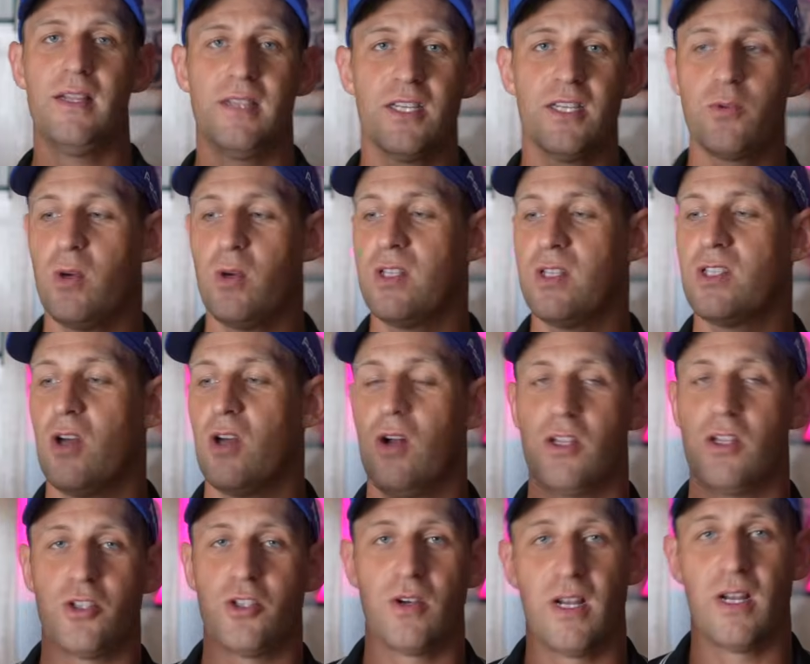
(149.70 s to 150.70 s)
This one's
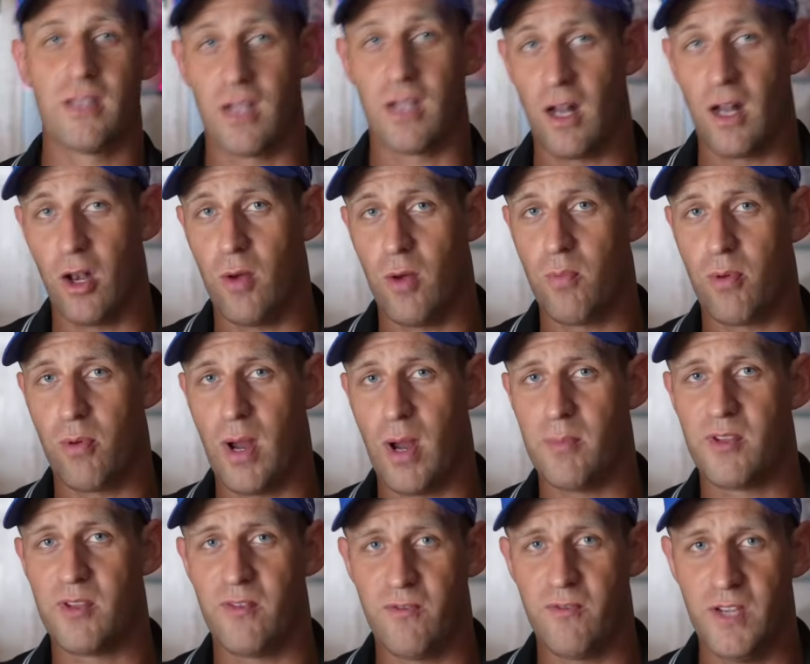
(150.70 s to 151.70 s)
also got the club
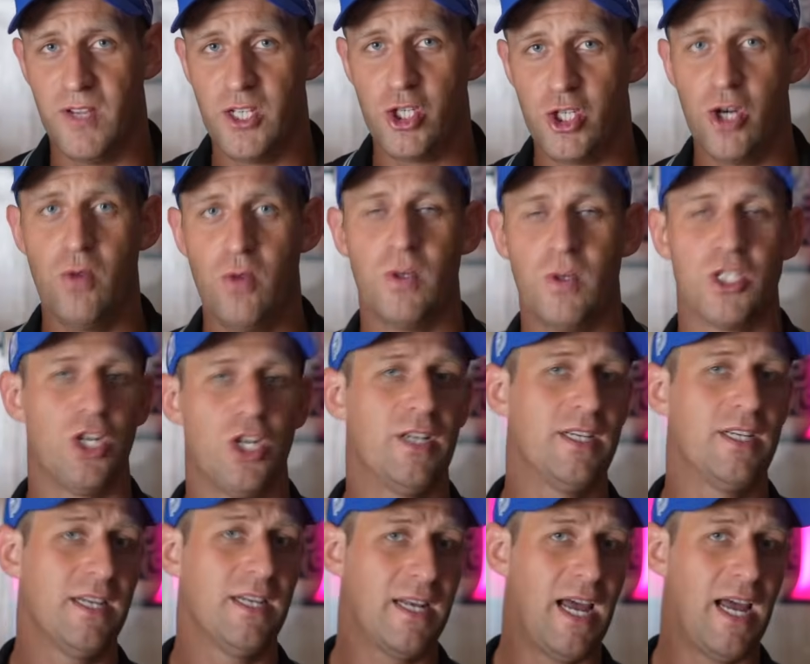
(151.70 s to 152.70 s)
prompt feature, which I
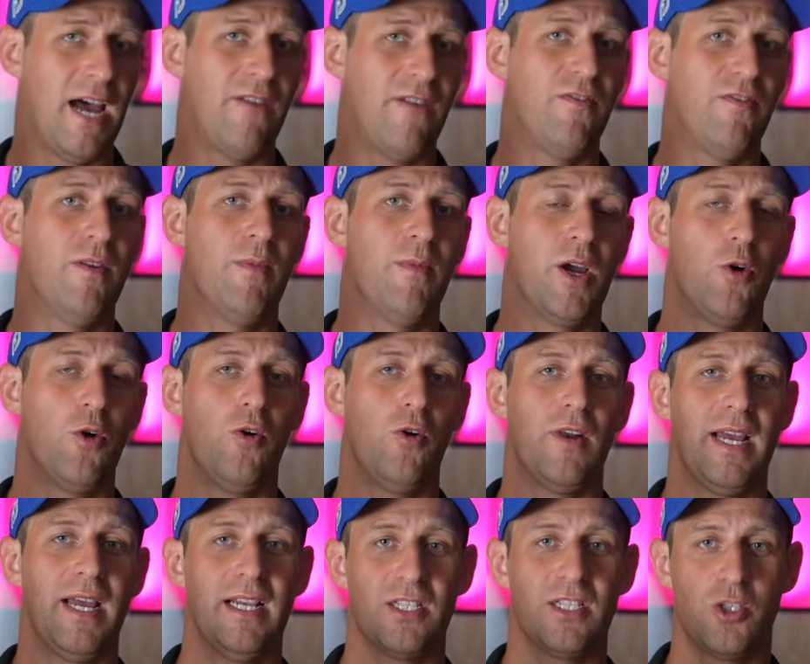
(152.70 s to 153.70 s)
didn't have in my
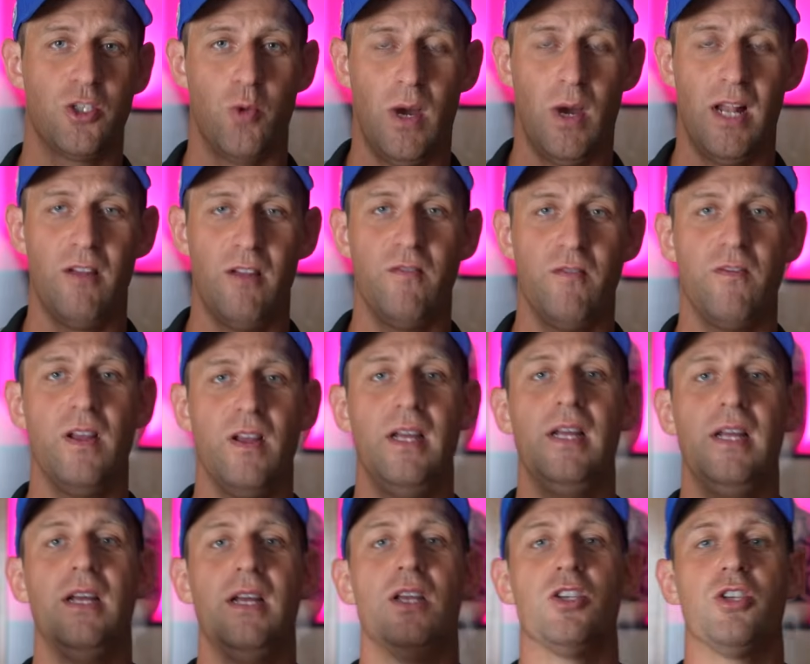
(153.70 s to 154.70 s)
old S12.
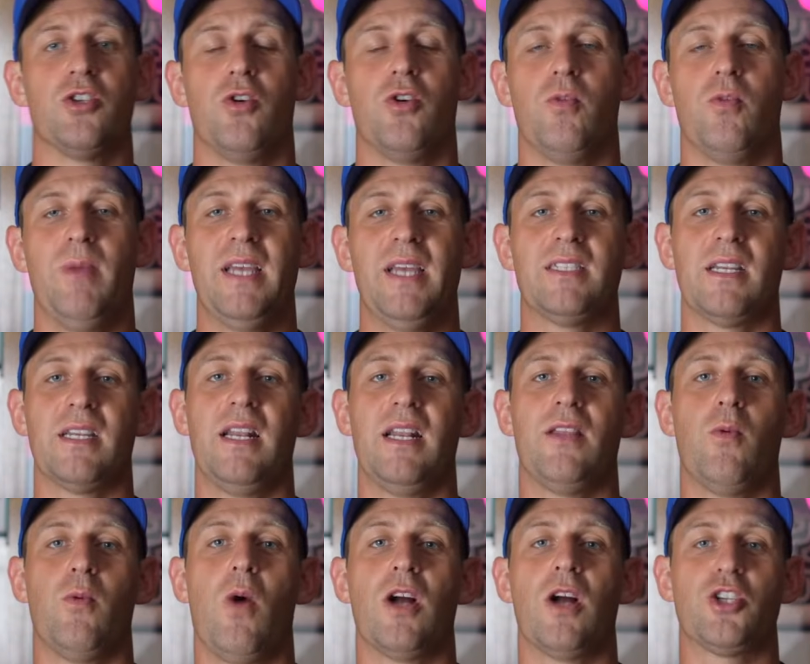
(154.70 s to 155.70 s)
So basically the
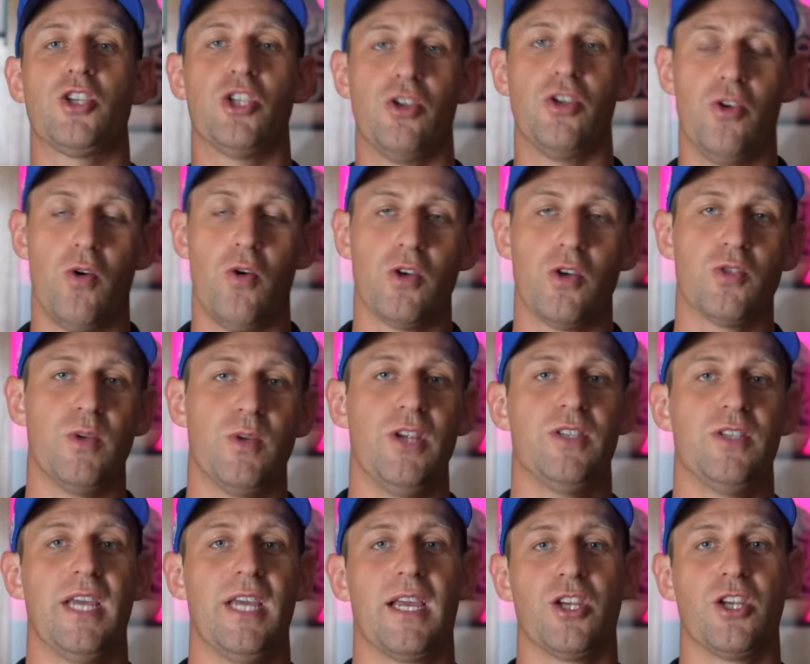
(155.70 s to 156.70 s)
watch knows when you
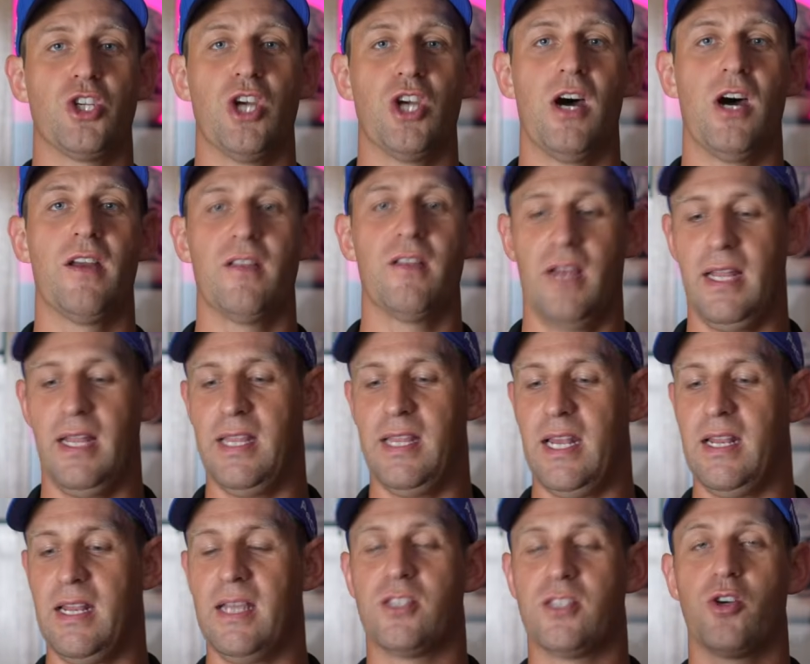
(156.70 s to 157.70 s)
take a shot, and
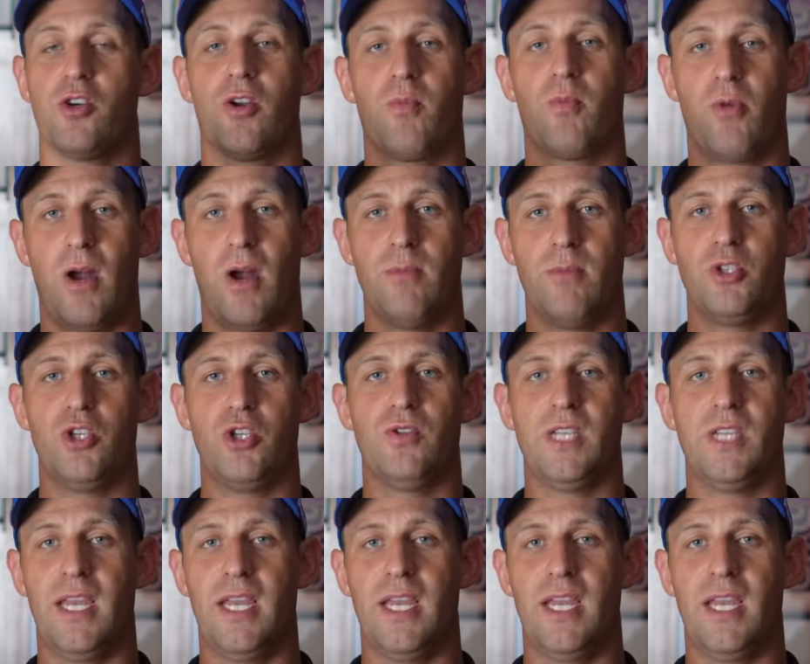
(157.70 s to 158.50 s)
then it's going to prompt you to